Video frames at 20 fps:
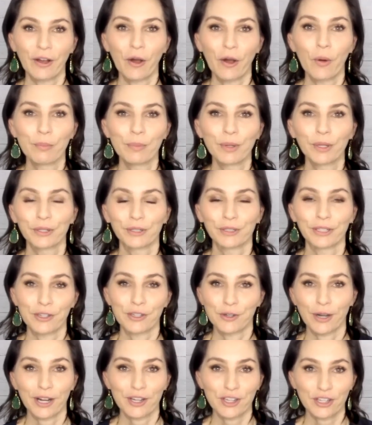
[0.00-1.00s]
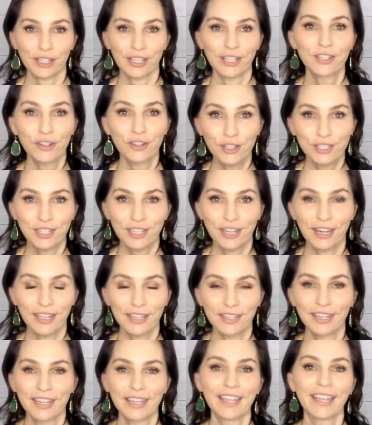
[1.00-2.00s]
home builder that you're actually interested
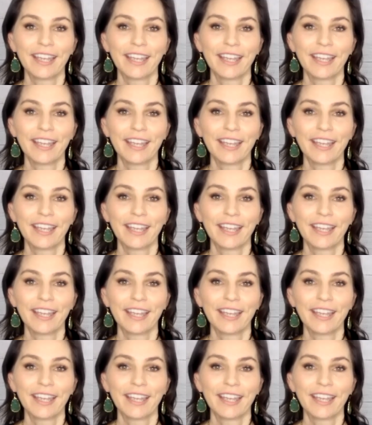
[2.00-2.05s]
in